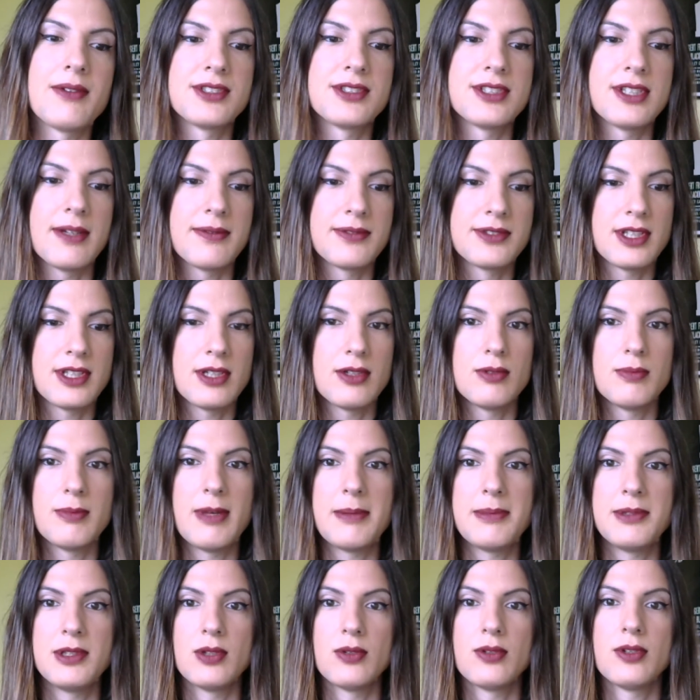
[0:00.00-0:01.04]
stuff. So
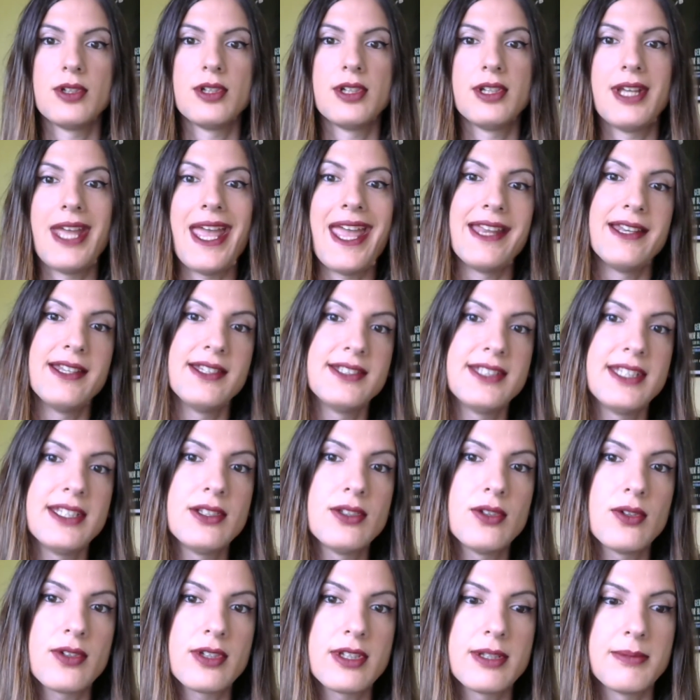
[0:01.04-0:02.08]
maybe you're good at editing
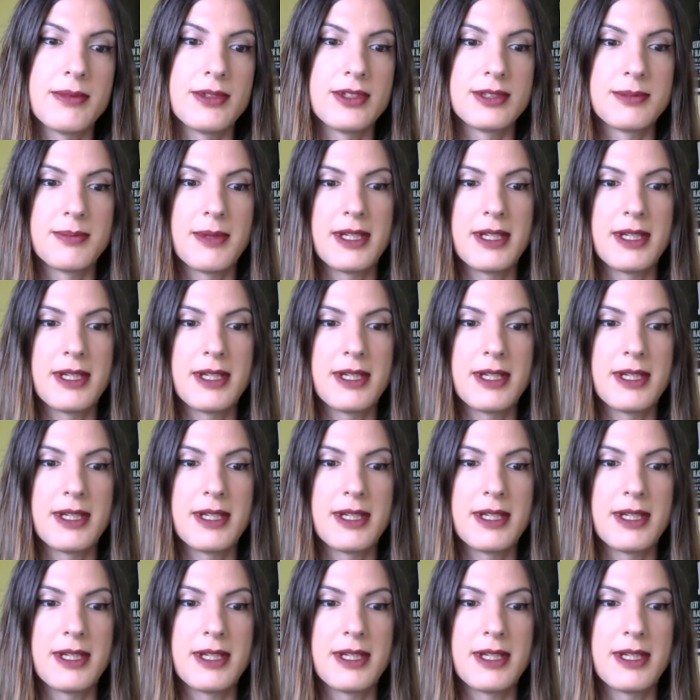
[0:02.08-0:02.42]
documents.